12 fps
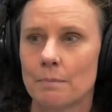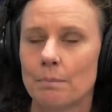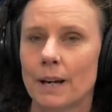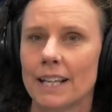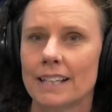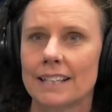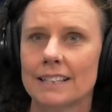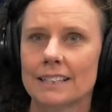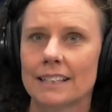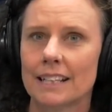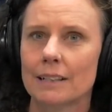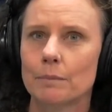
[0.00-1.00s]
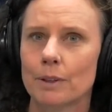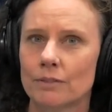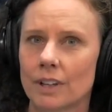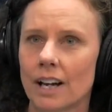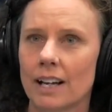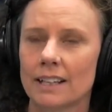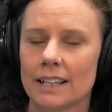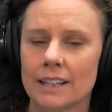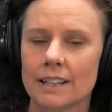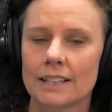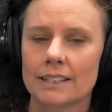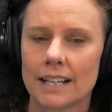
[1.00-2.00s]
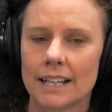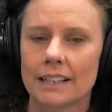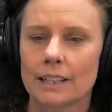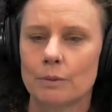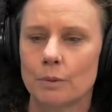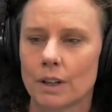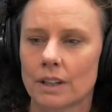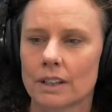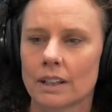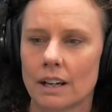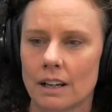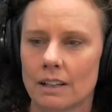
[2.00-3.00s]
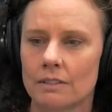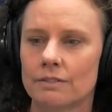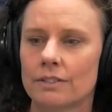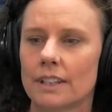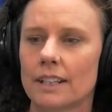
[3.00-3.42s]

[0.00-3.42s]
but it's kingdom of God in the daily work of